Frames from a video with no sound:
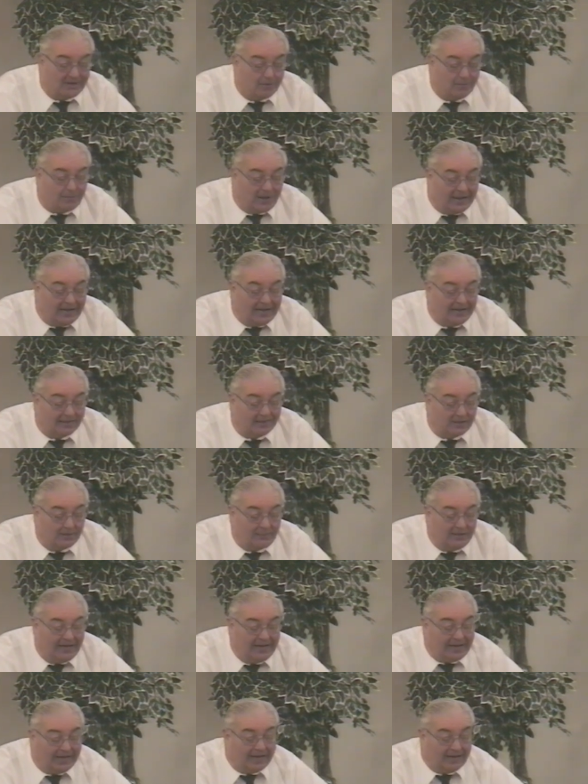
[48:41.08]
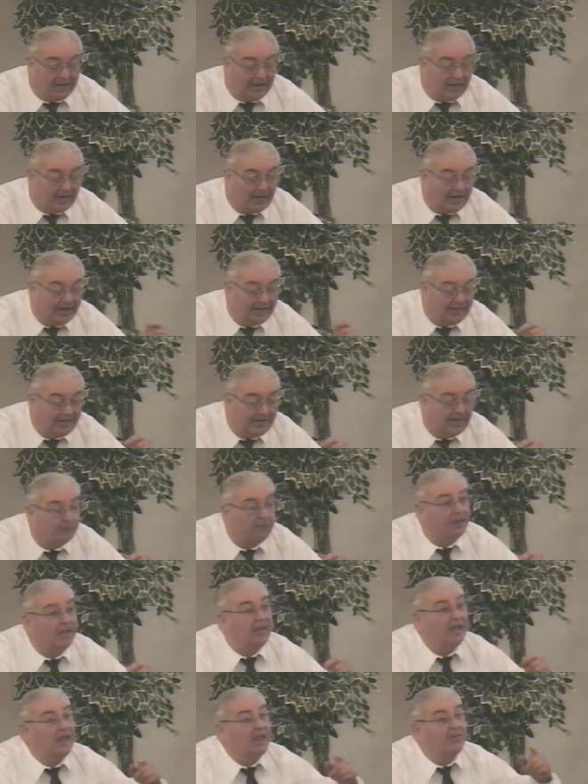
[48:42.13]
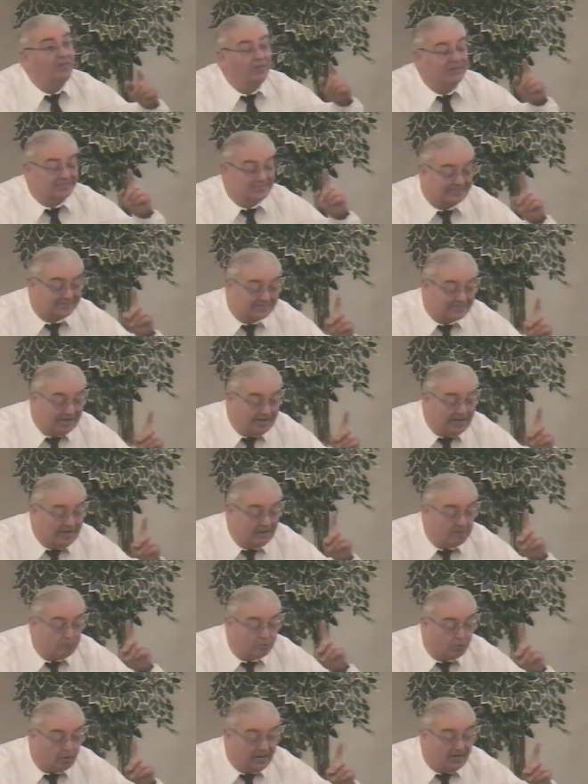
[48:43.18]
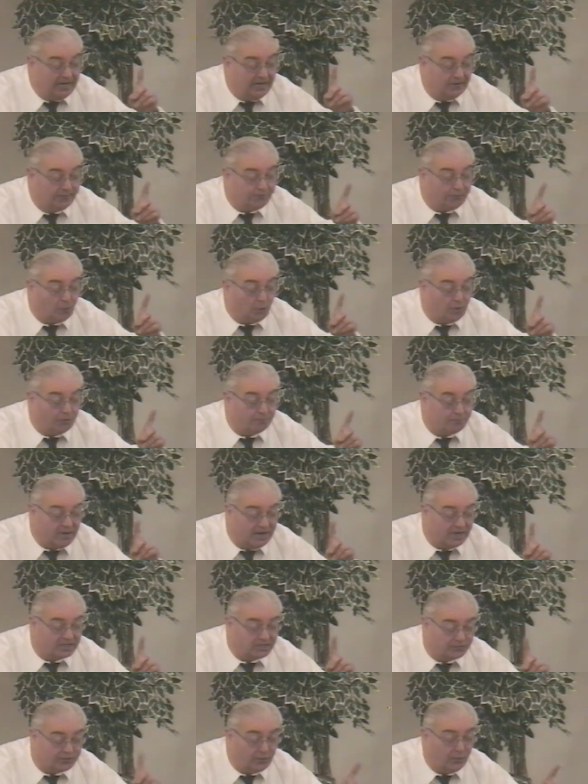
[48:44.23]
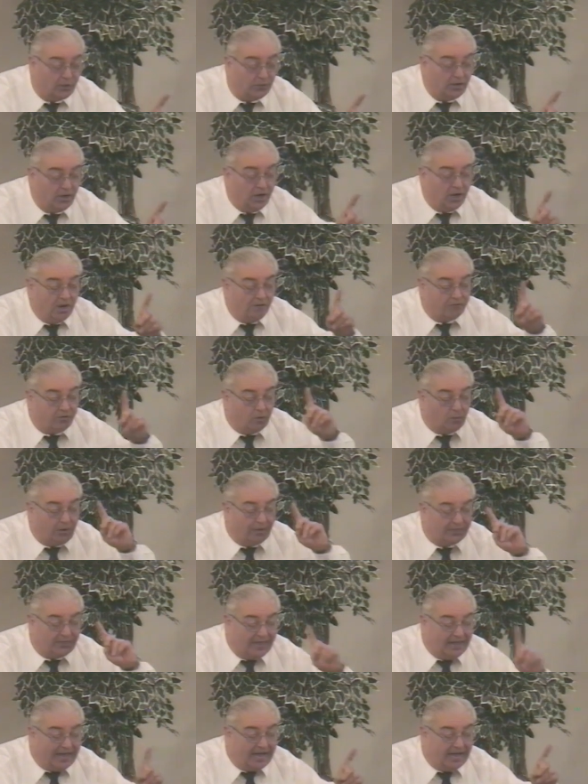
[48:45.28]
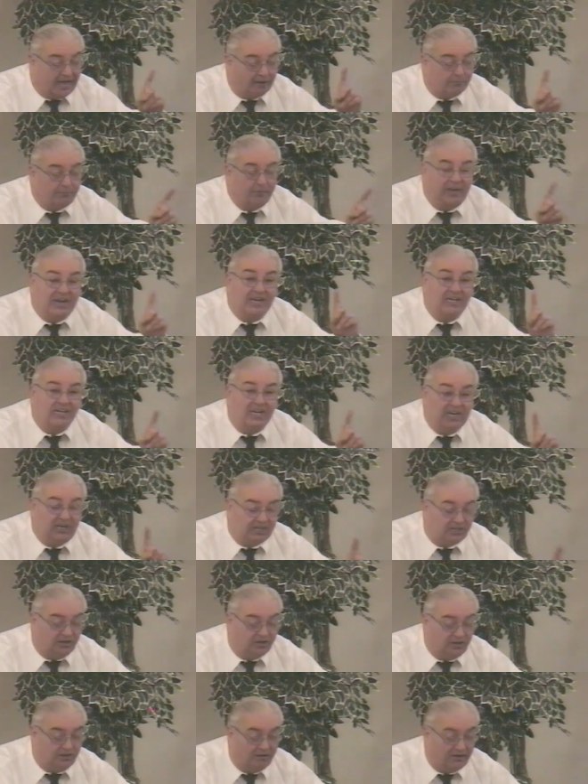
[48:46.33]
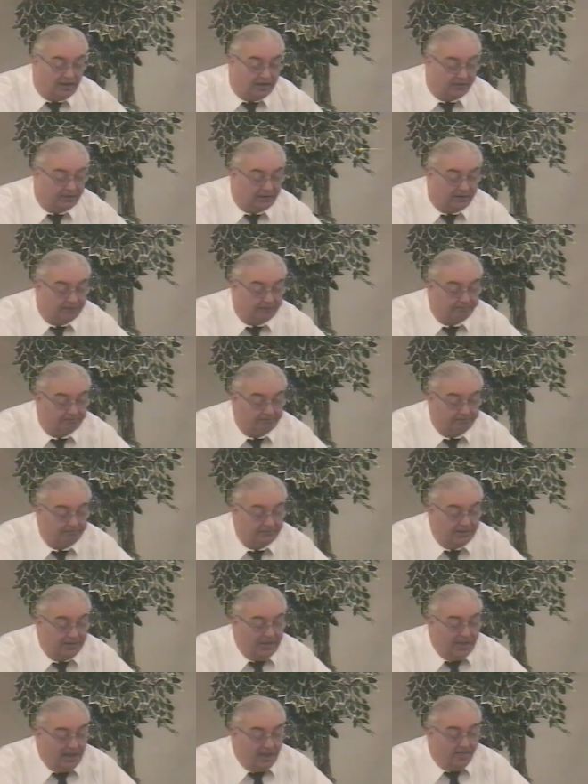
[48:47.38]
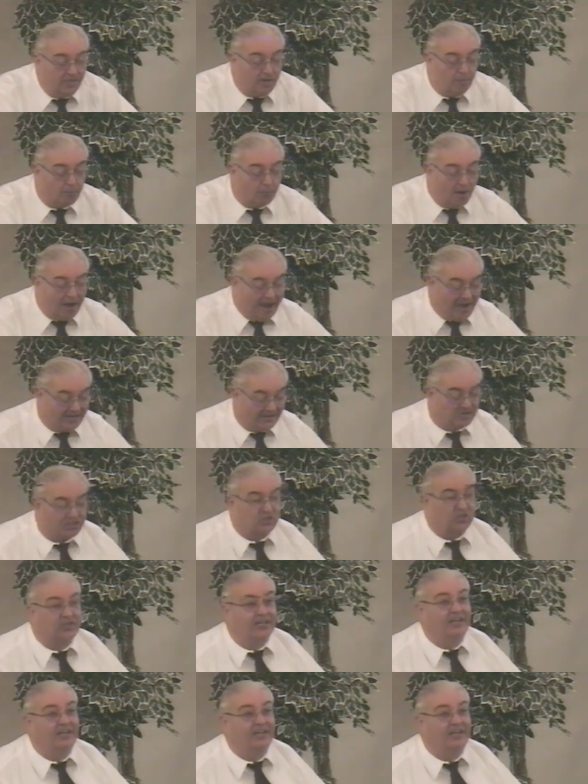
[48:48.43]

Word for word: that abideth in me, and I in him, the same bringeth forth much fruit. For without me ye can do nothing. The branch